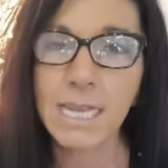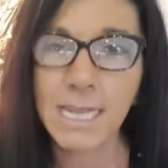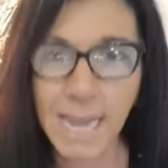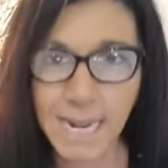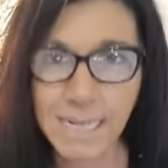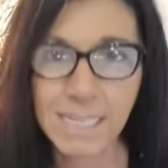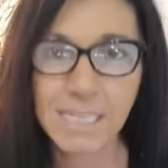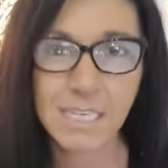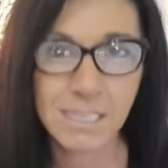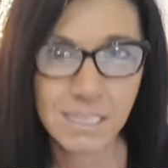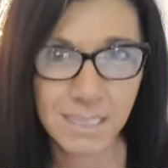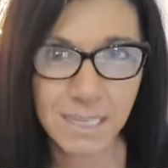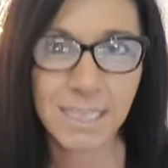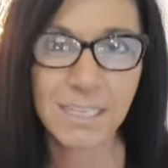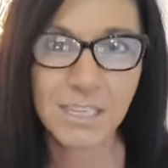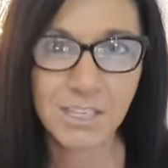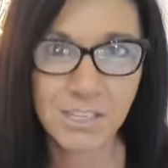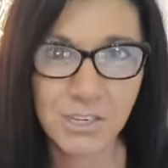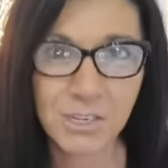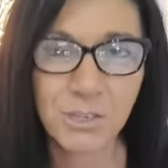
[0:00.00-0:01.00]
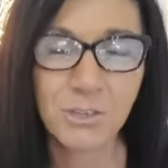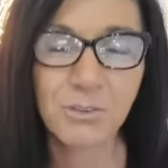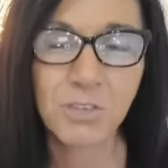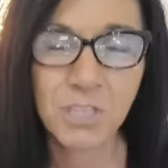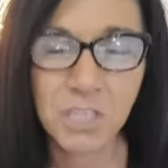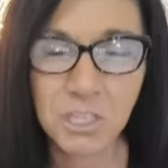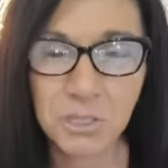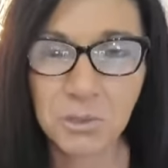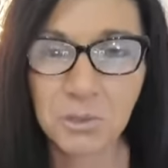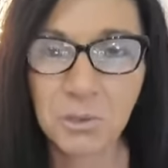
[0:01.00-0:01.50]
that's that's due
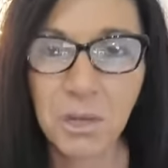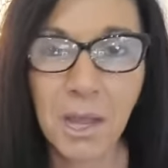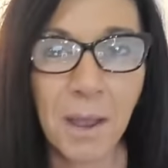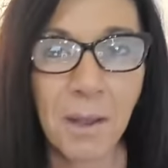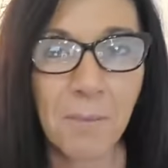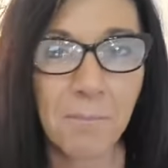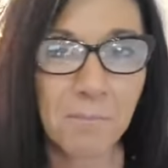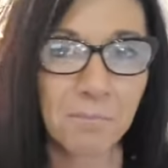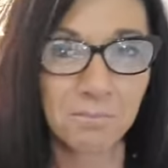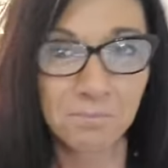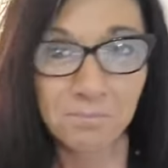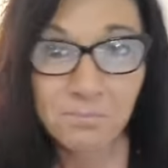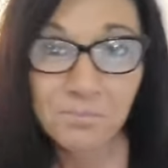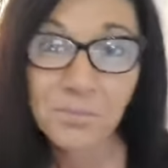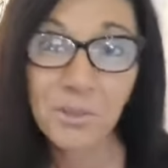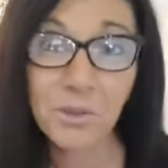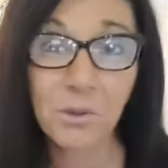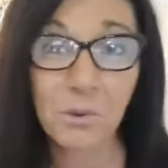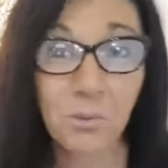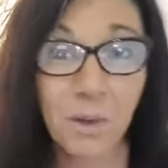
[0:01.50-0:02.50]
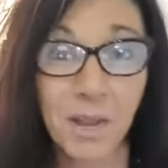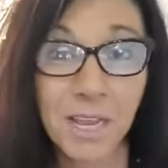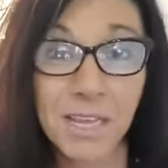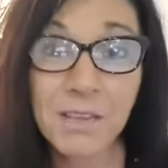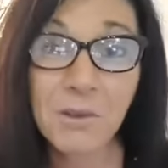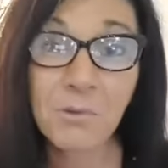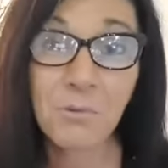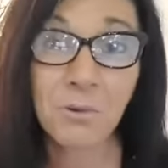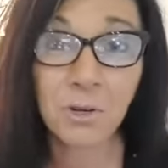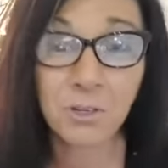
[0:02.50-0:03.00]
to um, the way
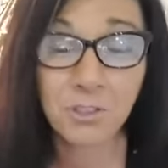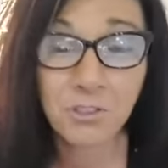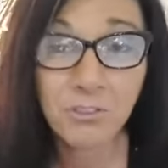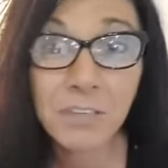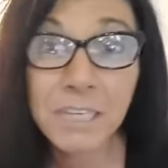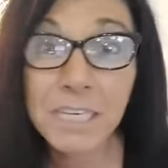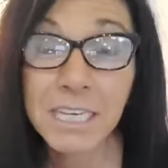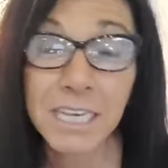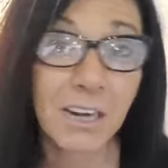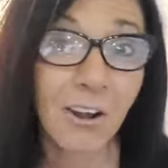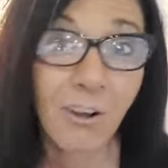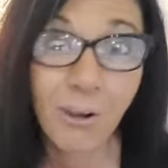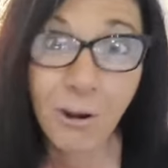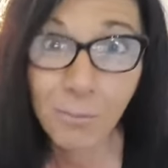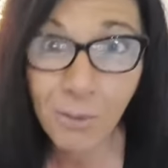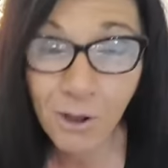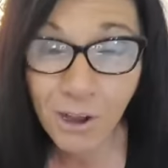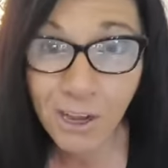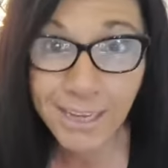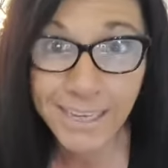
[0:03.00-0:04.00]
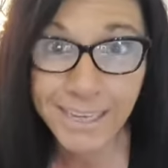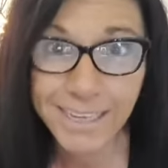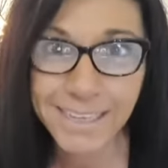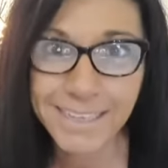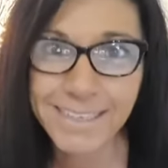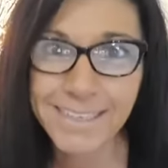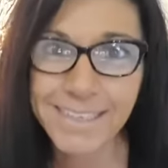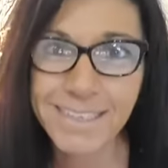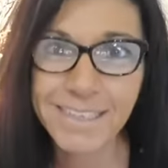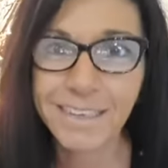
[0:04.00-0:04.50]
that we're treating our bodies
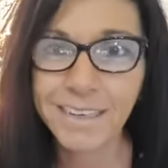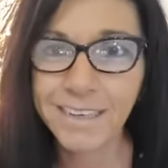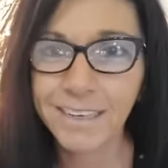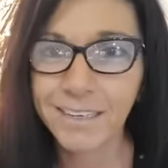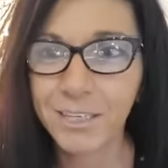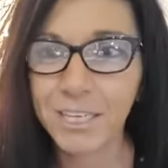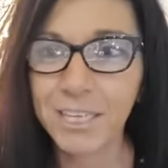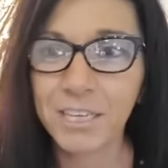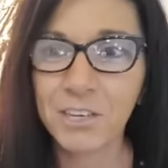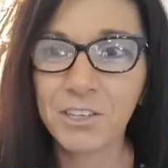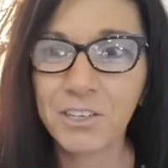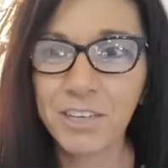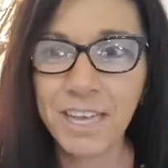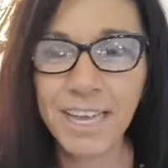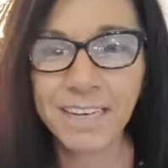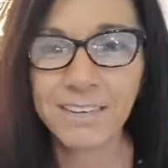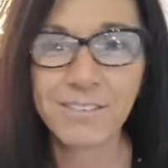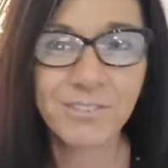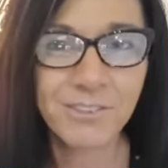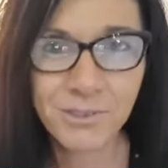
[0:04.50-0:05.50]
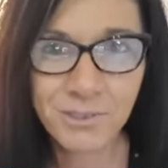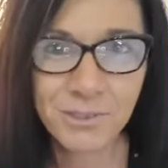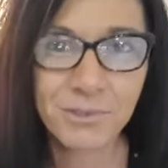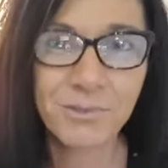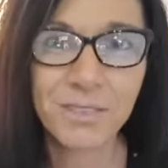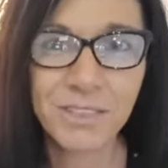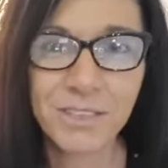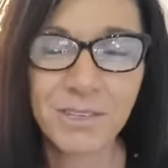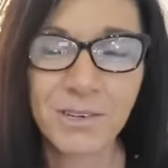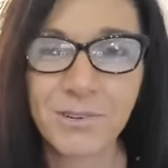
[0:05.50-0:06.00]
you know you can't do
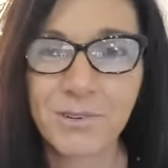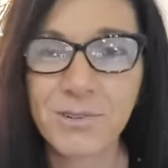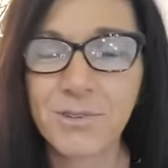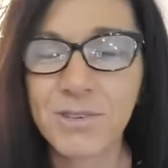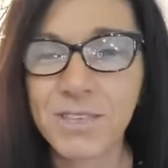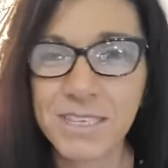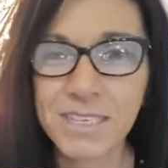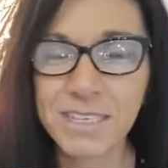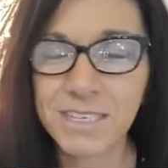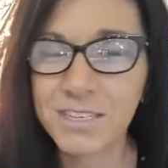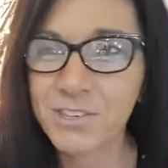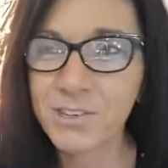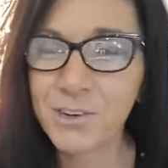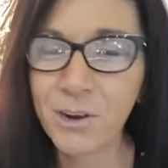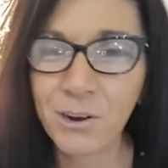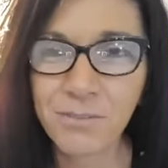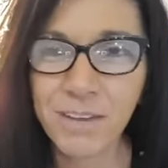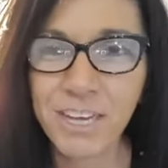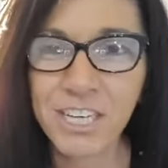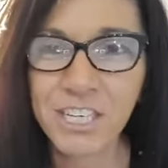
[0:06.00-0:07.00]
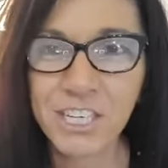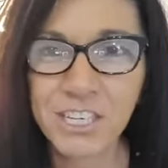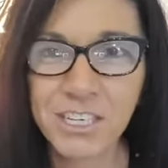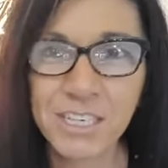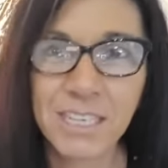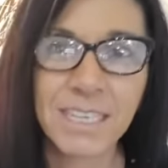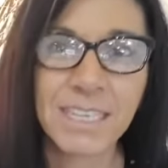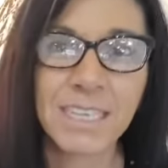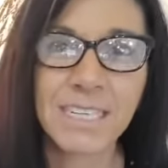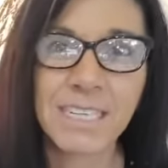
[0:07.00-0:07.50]
it with those starvation
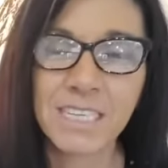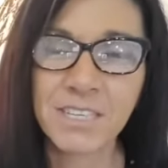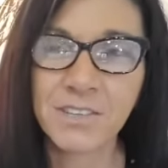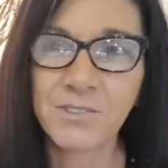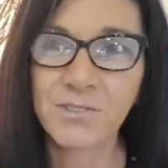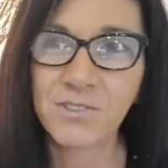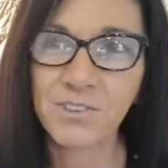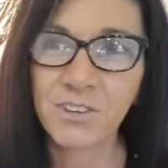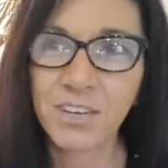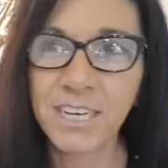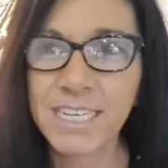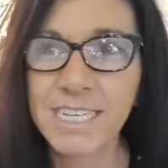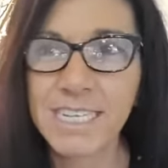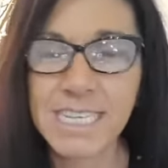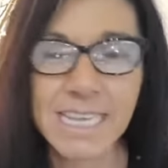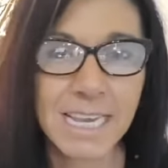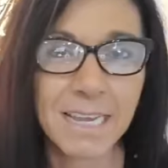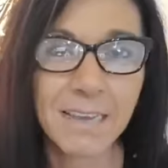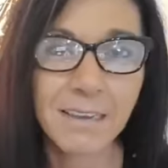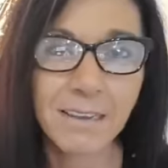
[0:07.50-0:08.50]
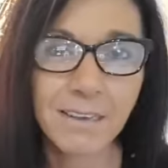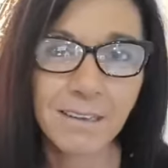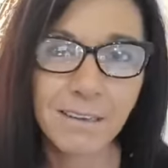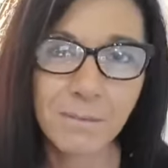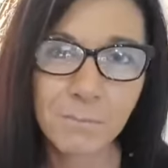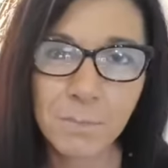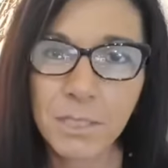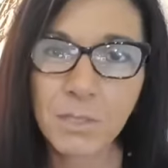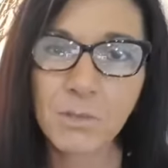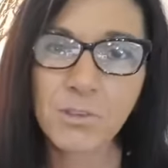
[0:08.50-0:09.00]
diets and those crazy
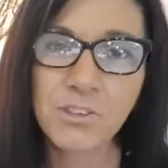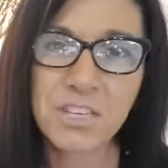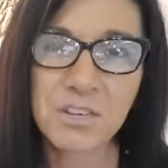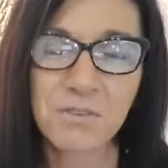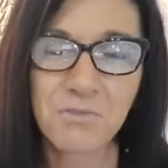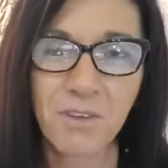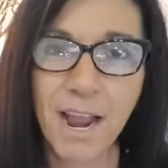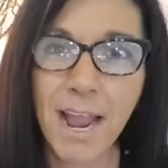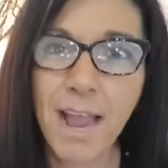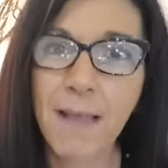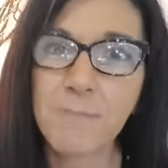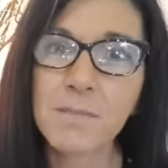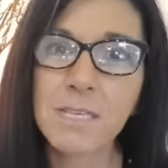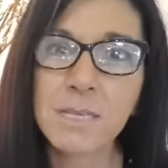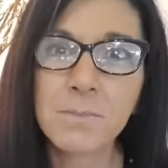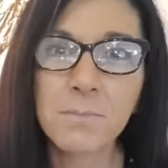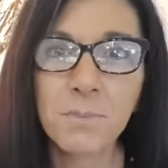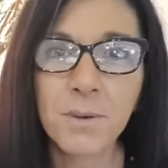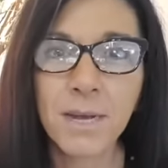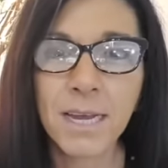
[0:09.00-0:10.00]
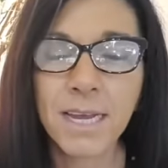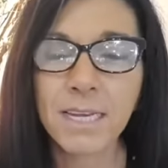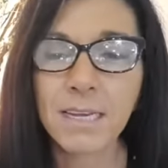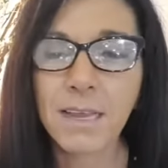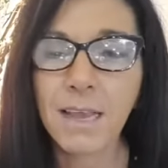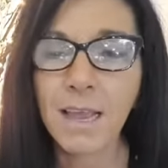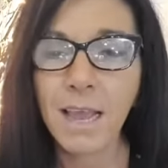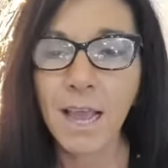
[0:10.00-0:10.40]
pills and wraps but